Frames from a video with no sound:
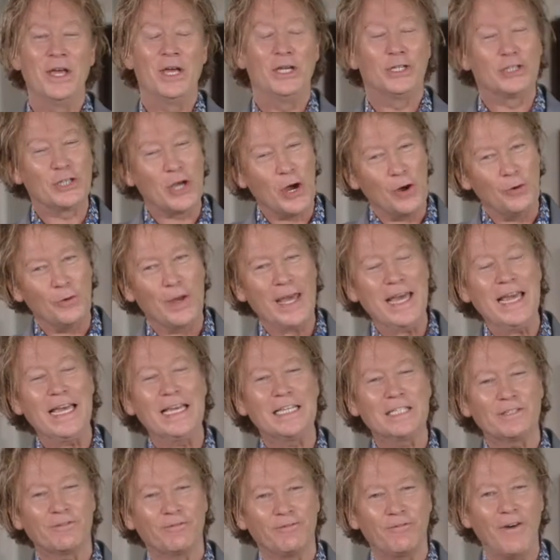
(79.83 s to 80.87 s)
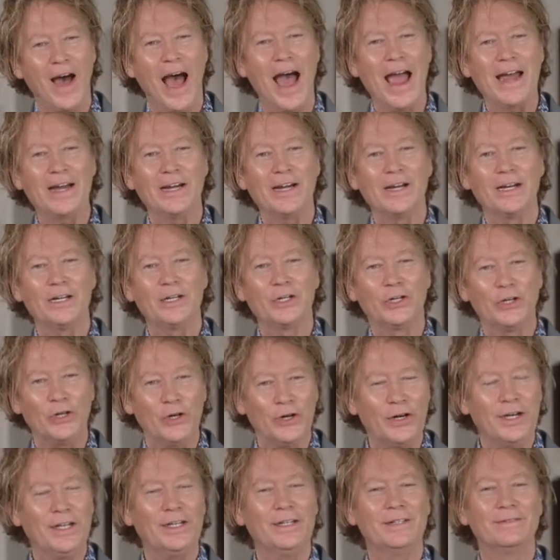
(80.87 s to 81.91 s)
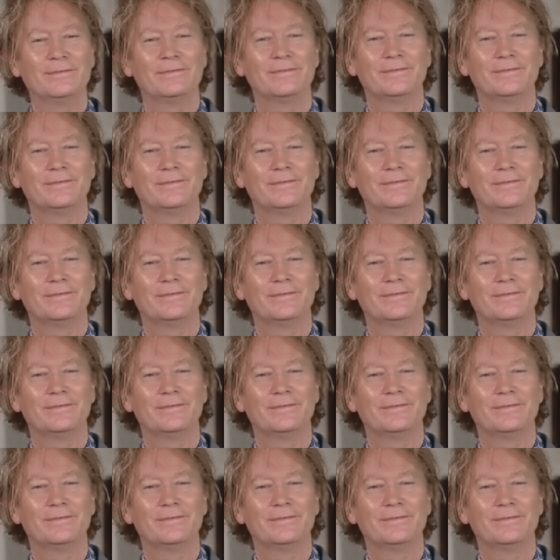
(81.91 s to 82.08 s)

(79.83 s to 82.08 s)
So, is fire good?